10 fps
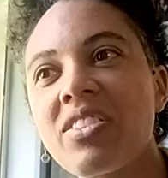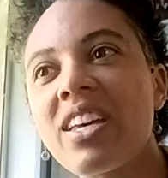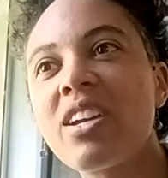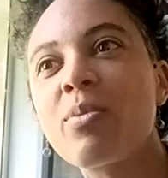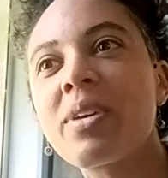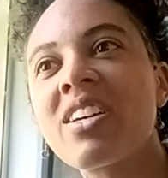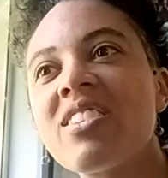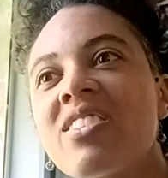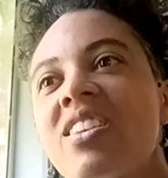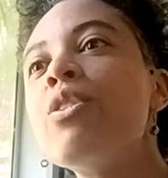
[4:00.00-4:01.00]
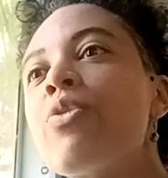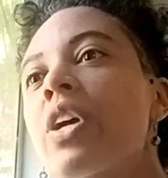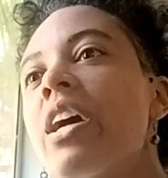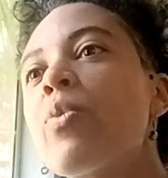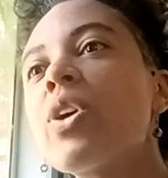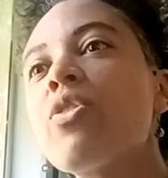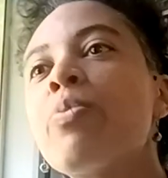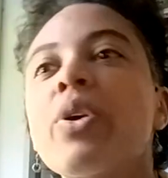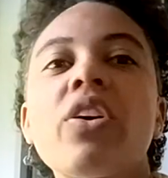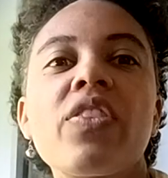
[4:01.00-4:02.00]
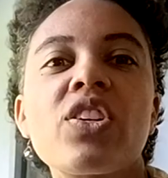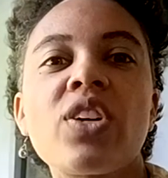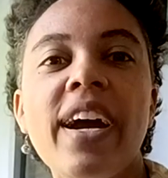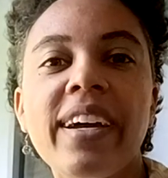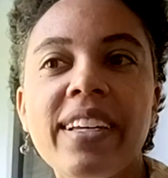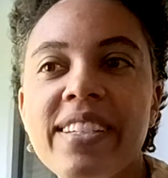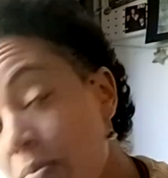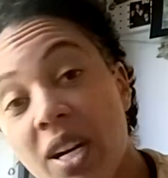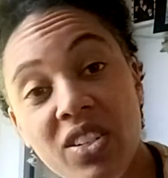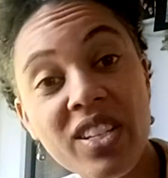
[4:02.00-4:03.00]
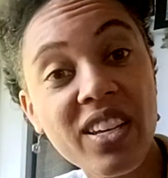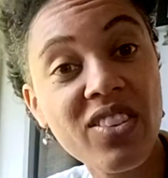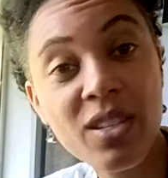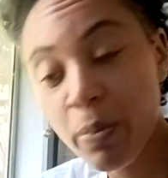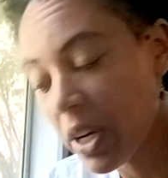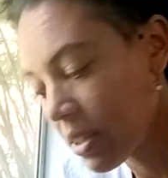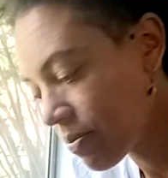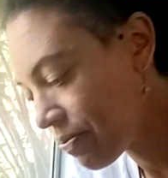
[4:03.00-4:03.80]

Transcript: later because you forget what you've put on the track, much like this part.